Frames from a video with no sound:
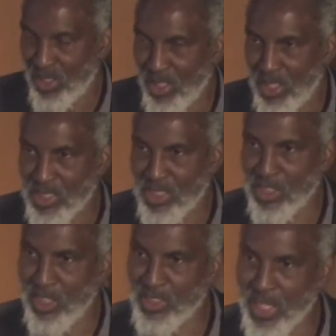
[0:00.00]

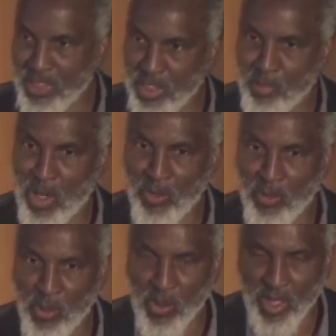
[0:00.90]
It's actually about
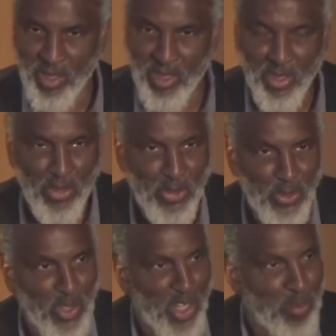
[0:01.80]
growing. So
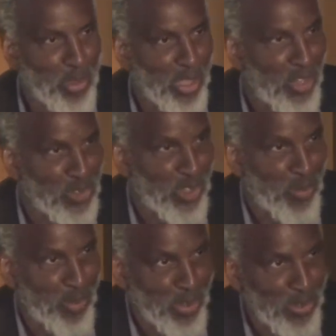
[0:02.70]
another book I'll share
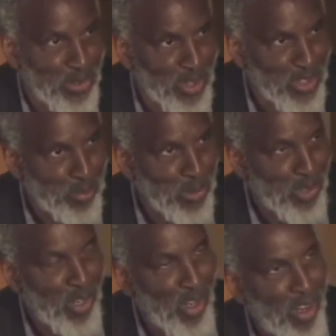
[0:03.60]
with you is a book
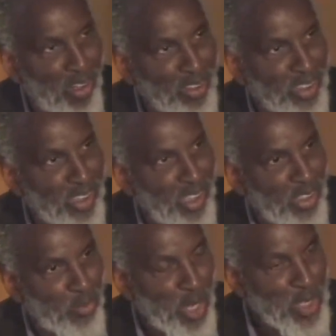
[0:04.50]
called
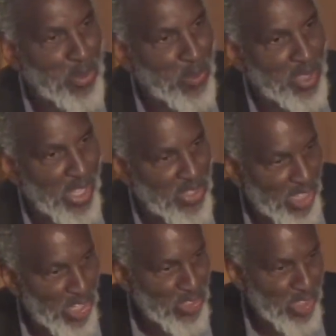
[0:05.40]
The Race Between
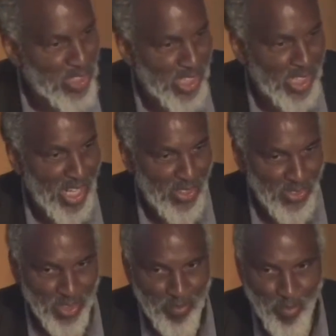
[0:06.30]
Education and Technology.